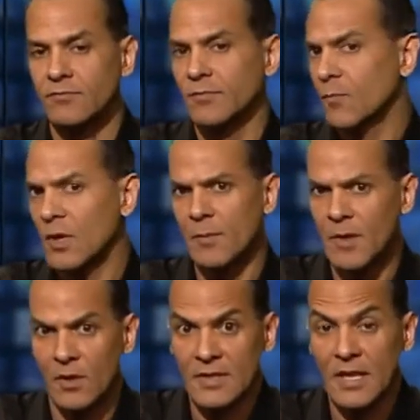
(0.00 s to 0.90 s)
whether it
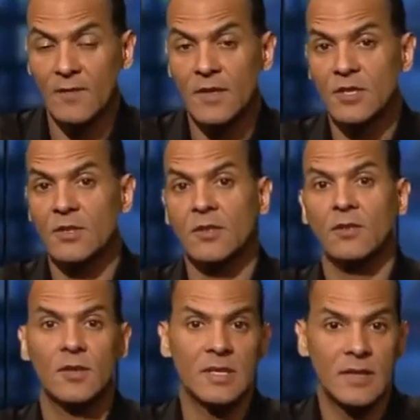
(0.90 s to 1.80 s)
be on television
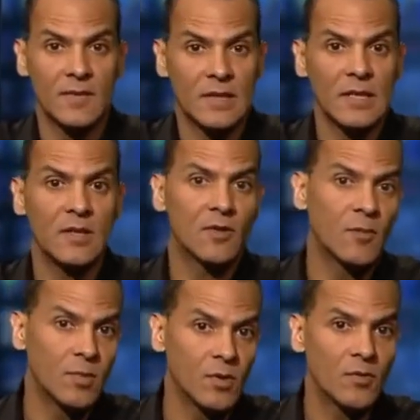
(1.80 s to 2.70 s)
or DVD
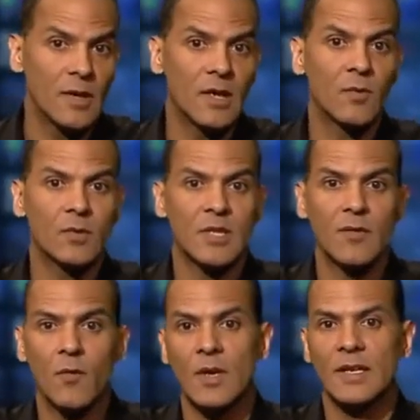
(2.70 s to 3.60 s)
or Blu-ray,
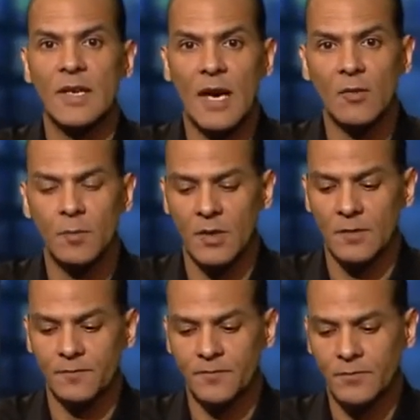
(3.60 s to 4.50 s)
whichever way they
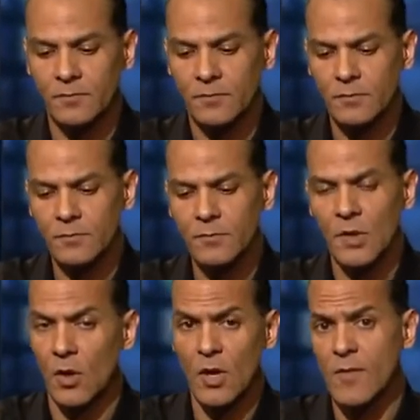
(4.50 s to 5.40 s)
output,
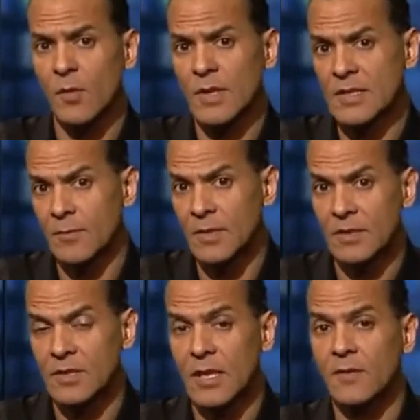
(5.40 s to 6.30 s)
or even when they submit
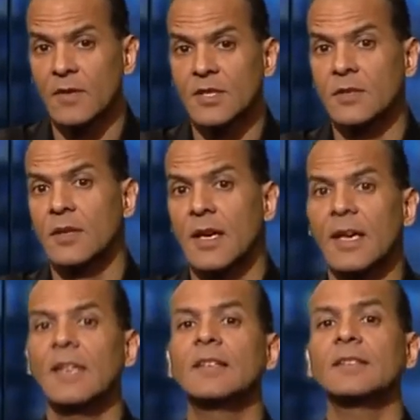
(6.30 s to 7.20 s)
it to television,
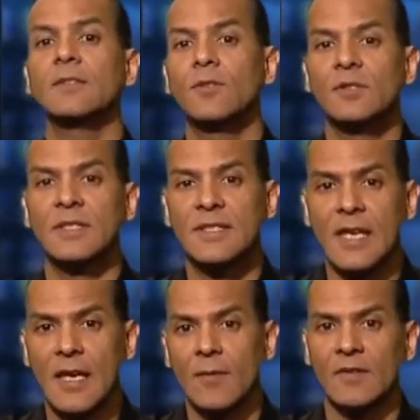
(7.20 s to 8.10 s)
it doesn't look the
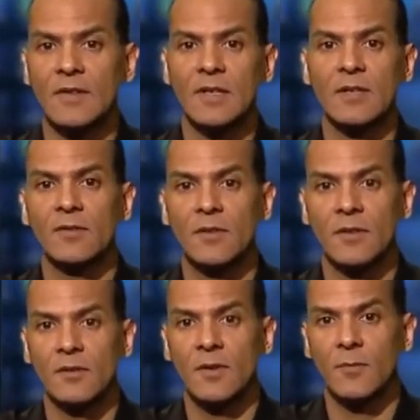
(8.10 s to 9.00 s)
same as it did on
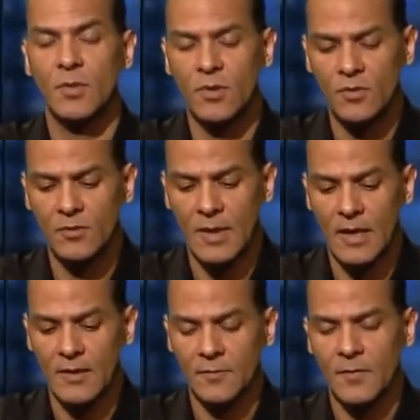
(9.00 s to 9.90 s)
the computer
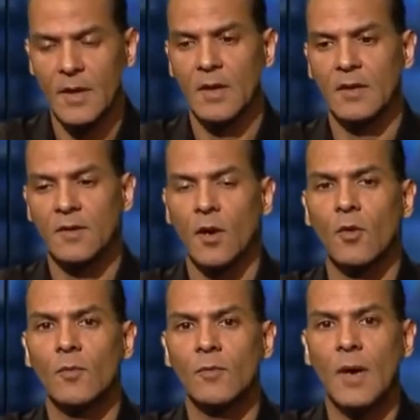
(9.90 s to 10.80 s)
monitor.
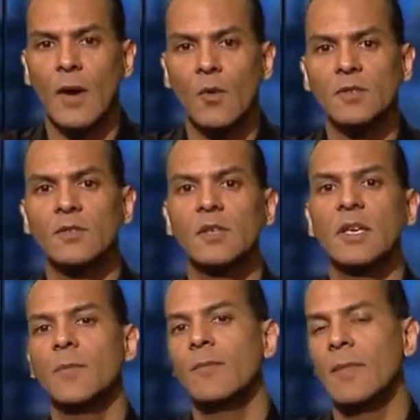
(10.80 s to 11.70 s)
So I want you to
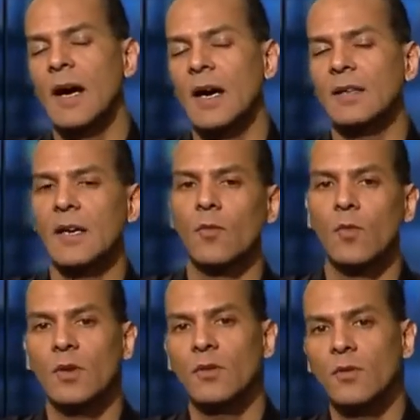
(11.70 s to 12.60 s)
keep in mind that
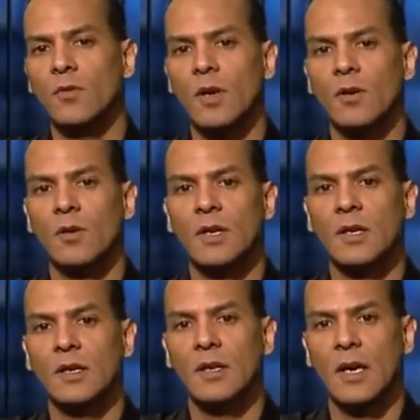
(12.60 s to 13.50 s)
when you are
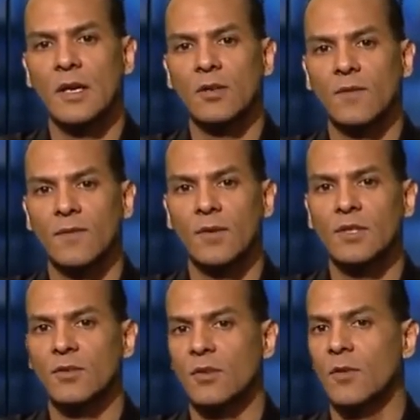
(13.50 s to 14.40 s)
looking at your
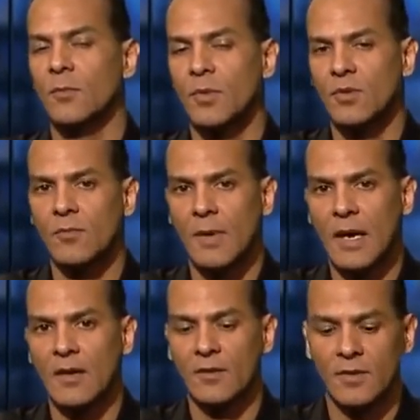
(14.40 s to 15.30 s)
footage on the computer
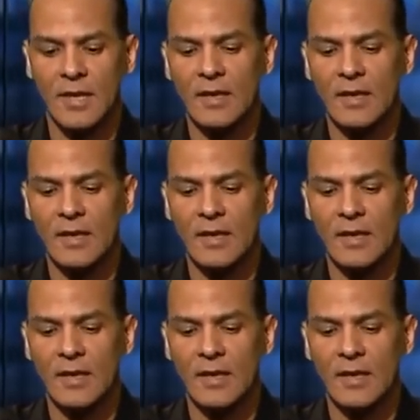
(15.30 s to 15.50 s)
monitor,